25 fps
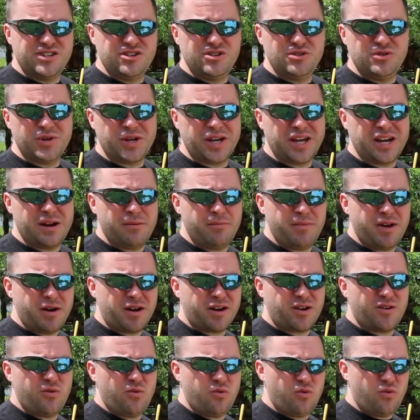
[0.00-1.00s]
of doing it, I'm
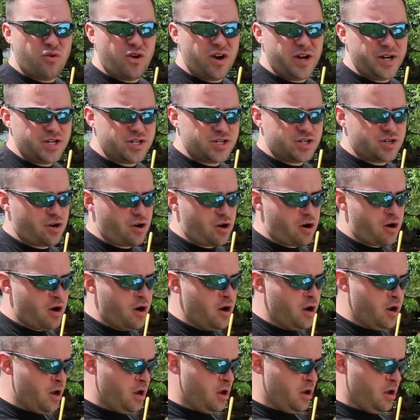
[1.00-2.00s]
not quite sure.
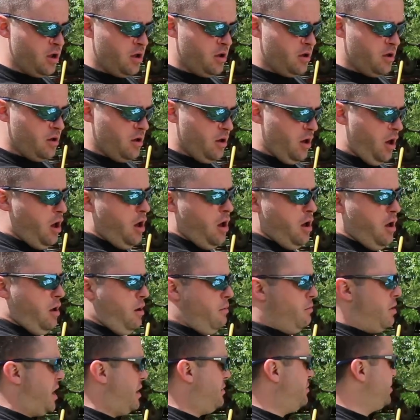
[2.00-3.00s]

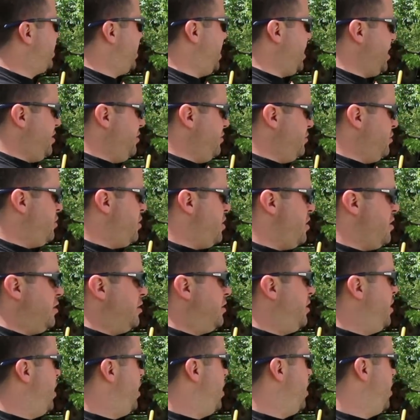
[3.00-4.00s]
I will take you along